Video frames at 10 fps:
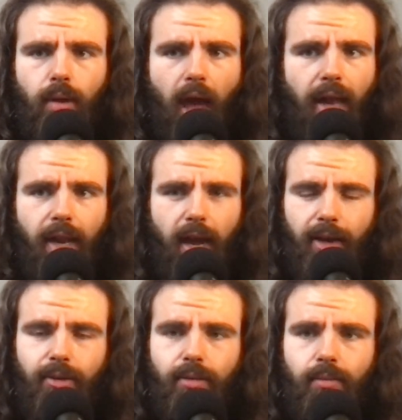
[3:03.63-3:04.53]
at
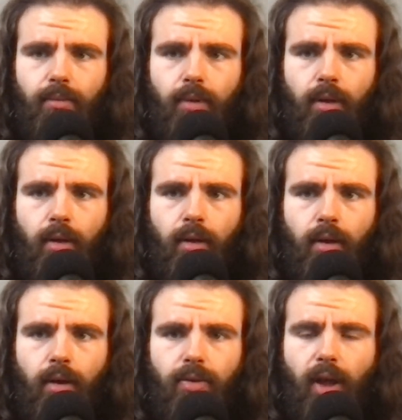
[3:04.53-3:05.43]
night.
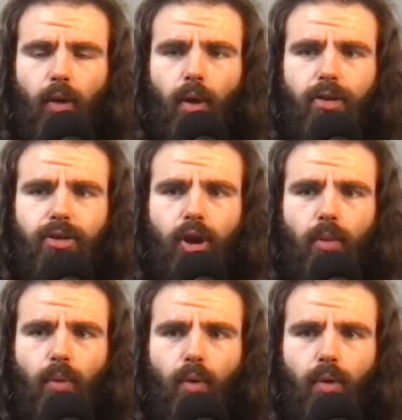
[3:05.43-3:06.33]
There was no
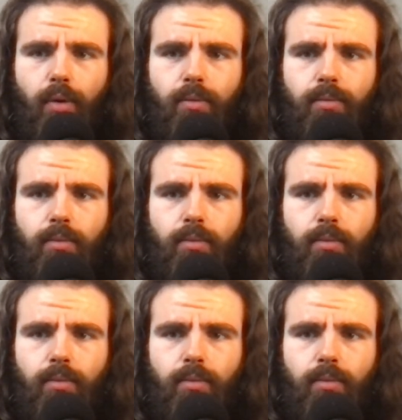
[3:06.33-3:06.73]
more